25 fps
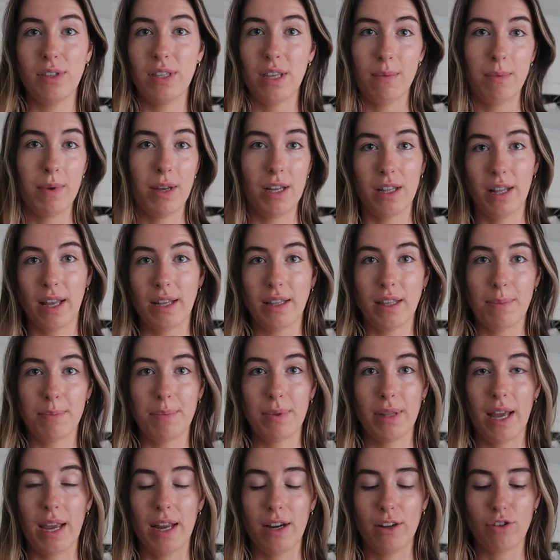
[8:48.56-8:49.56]
you see me in like the
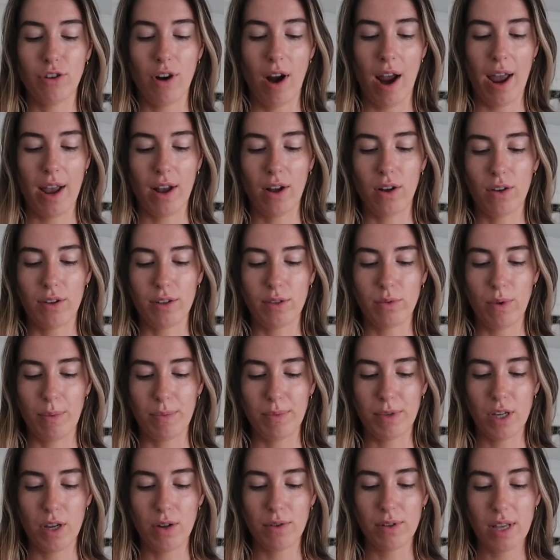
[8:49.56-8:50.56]
plain triangle
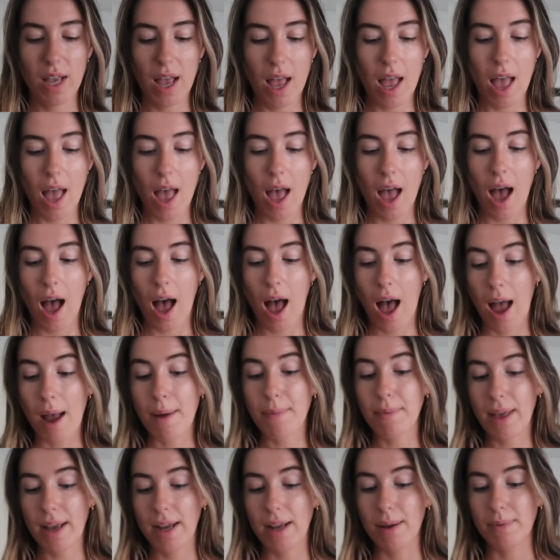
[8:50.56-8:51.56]
swimsuits,
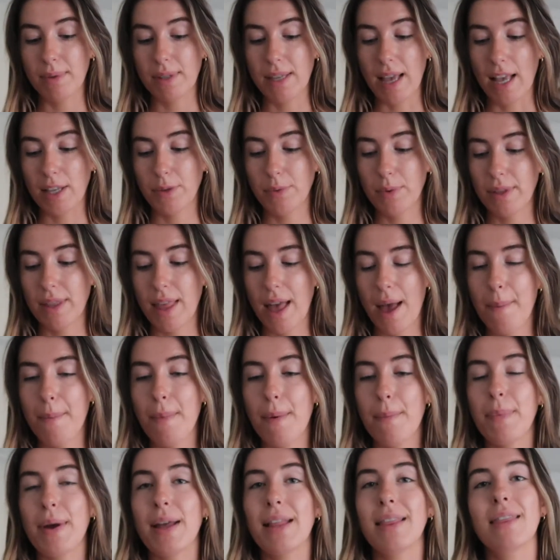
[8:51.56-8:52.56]
I'm like obsessed with
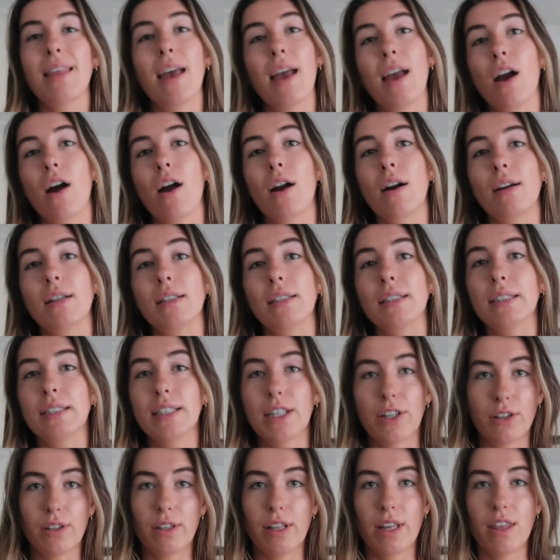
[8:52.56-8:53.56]
them, but they are
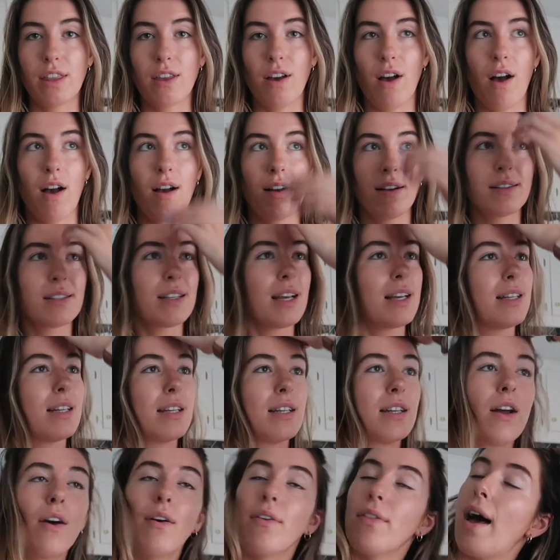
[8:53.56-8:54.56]
literally thongs. I
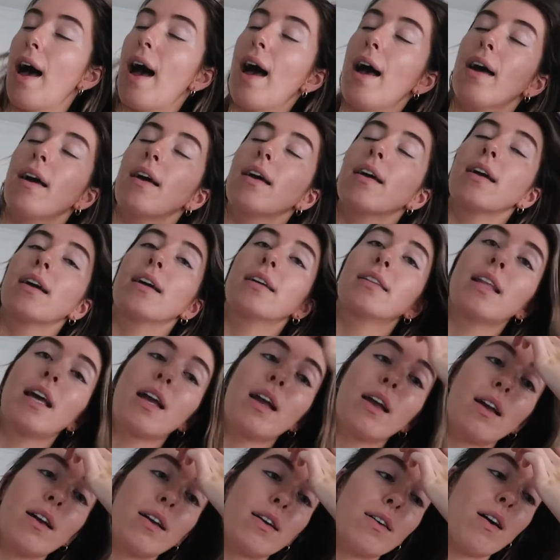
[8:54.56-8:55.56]
didn't know that. And
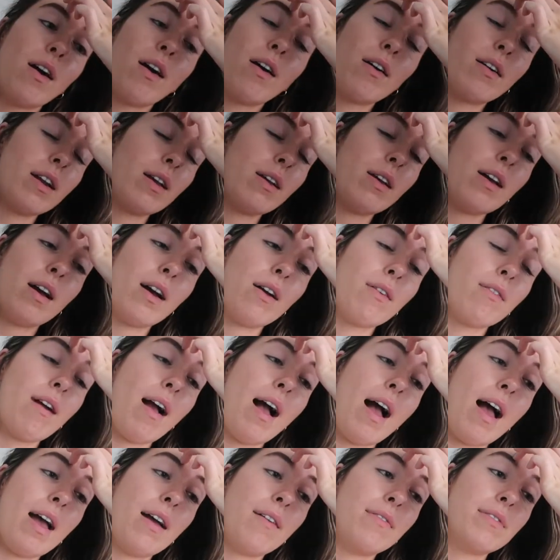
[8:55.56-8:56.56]
they already
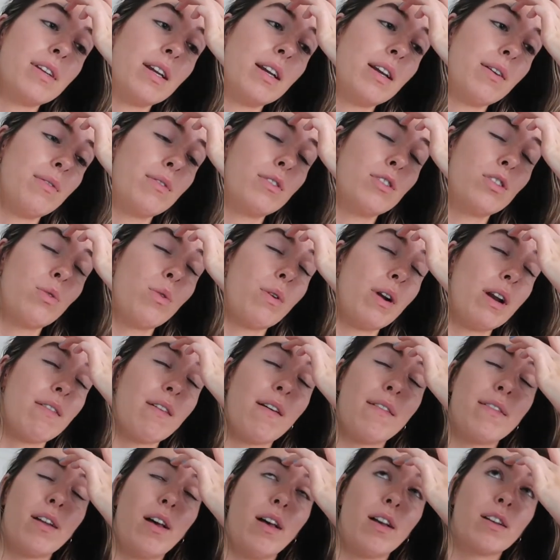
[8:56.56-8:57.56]
arrived and it was
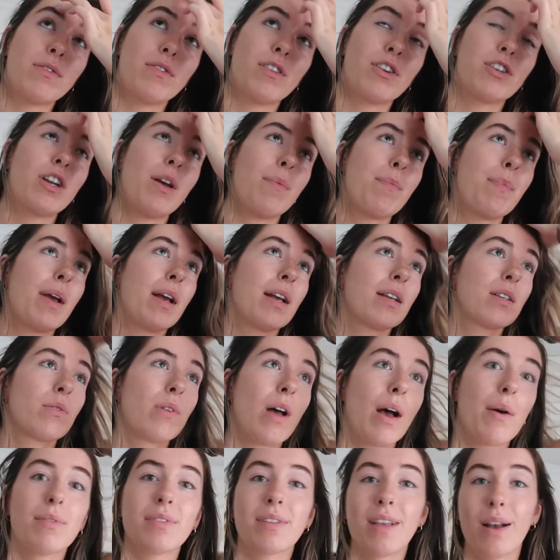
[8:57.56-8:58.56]
$25 for shipping. So
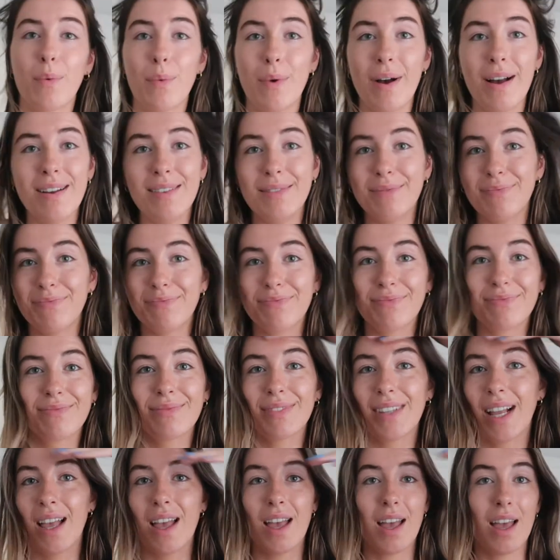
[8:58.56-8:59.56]
I was like, well,
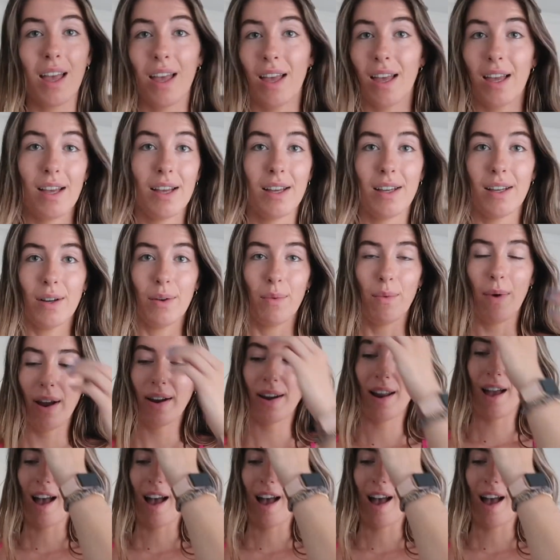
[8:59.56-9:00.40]
why